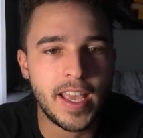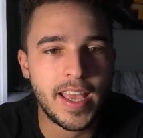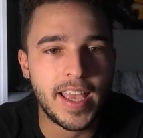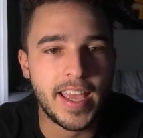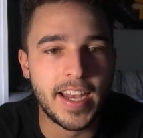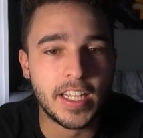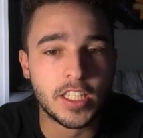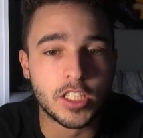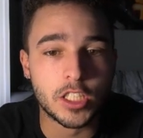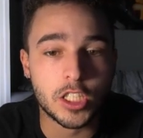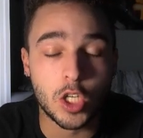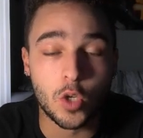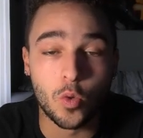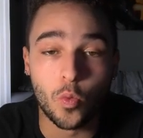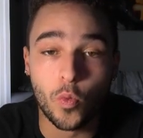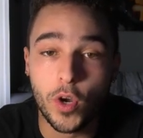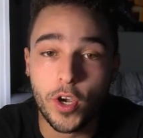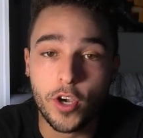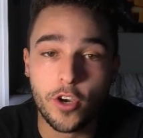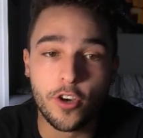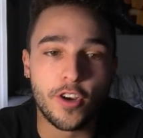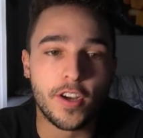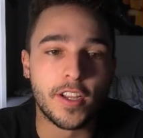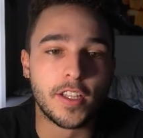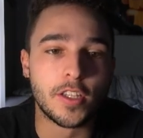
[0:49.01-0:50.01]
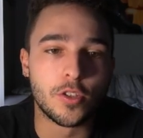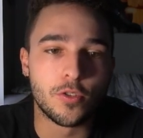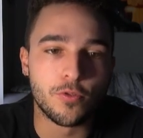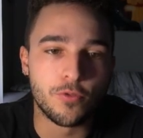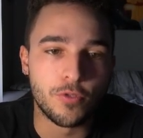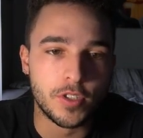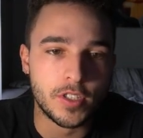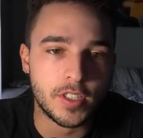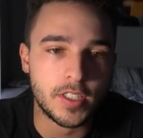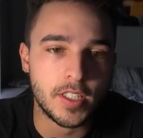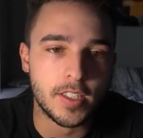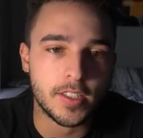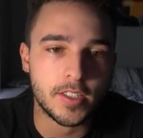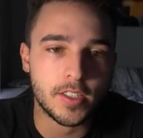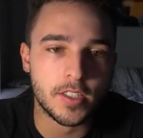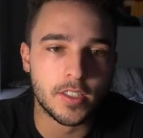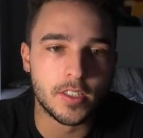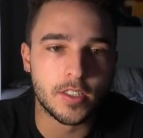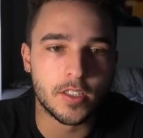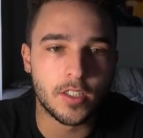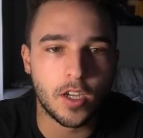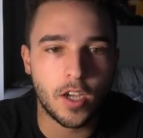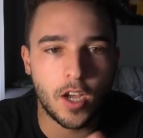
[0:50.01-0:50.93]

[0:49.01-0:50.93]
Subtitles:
In his career in 3 seasons,